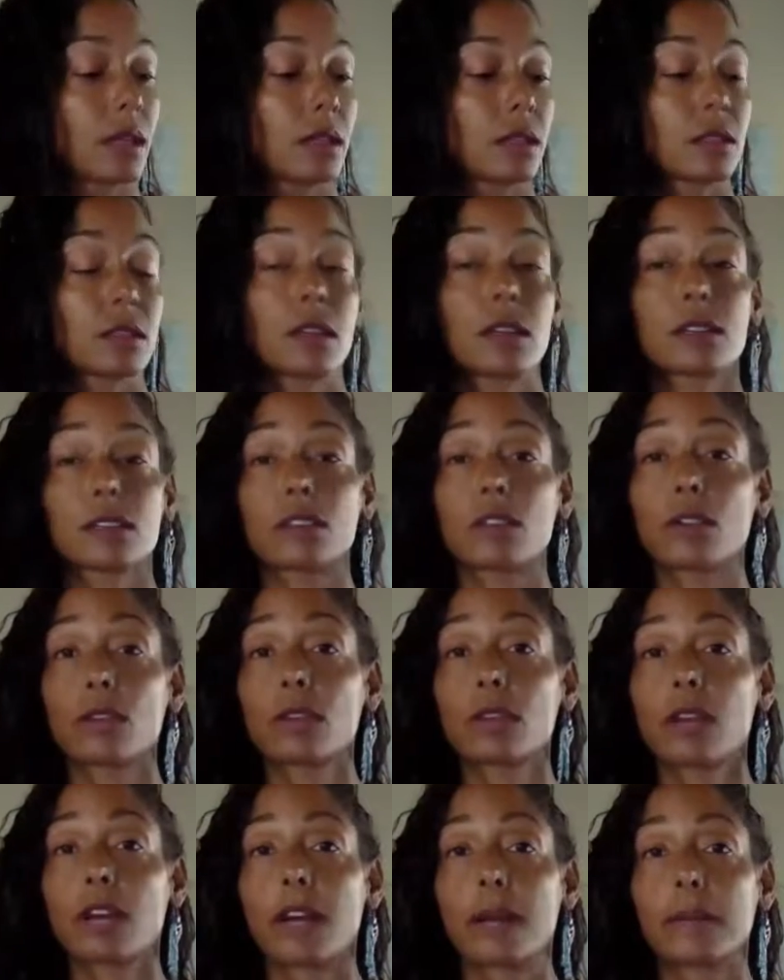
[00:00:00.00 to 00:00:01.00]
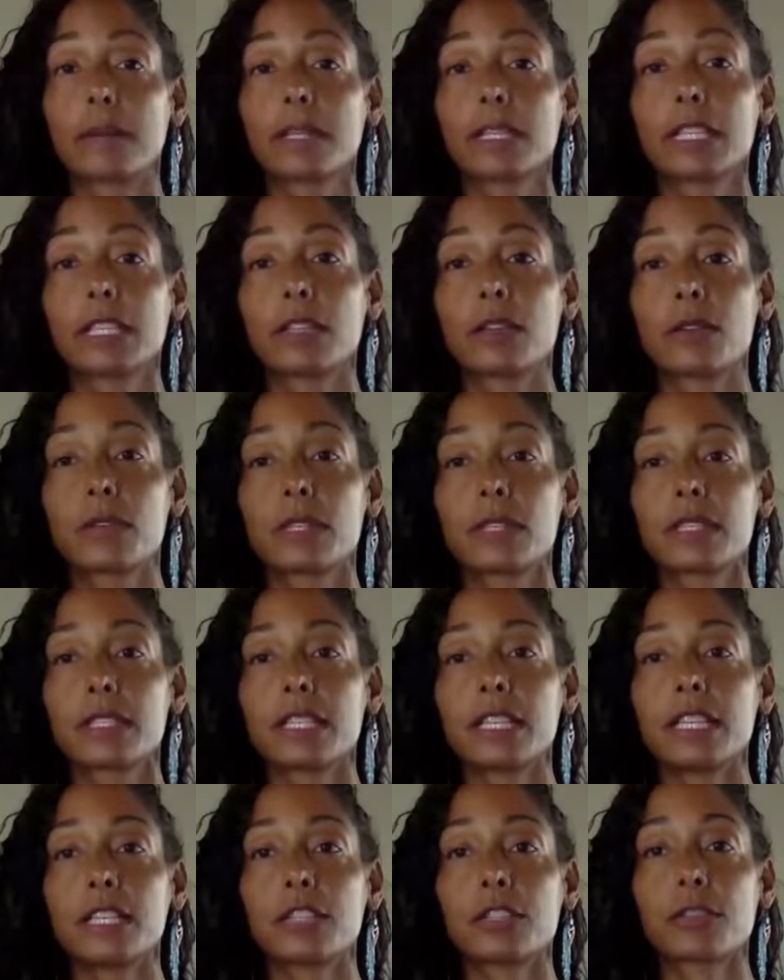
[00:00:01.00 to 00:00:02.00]
It's also commonly known as
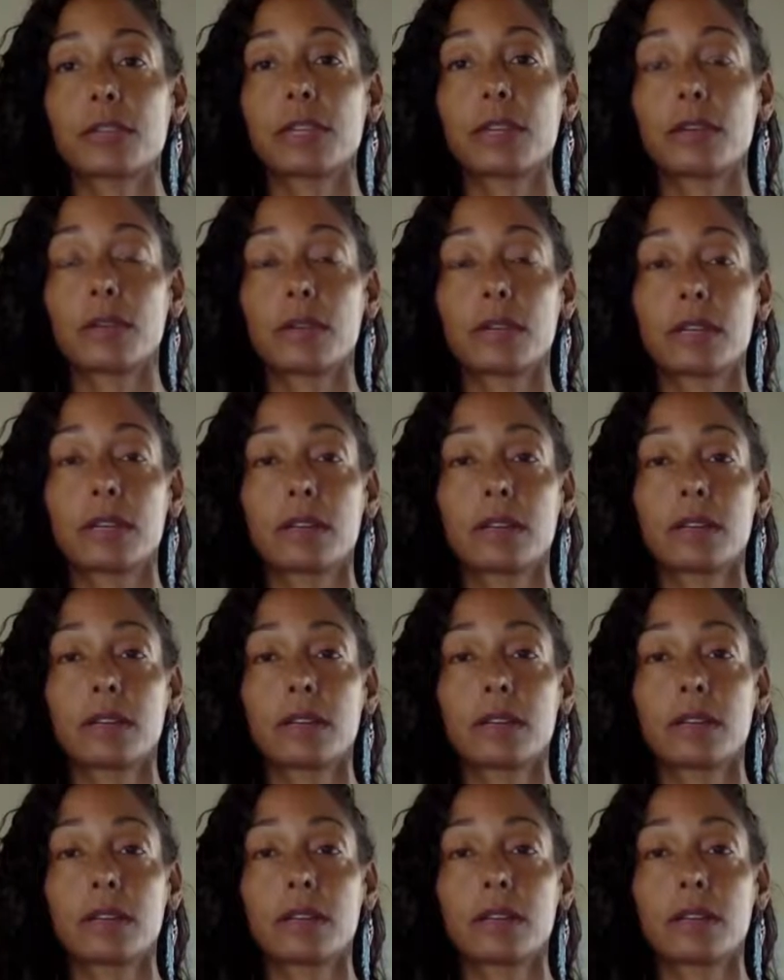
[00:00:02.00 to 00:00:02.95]
tea tree oil.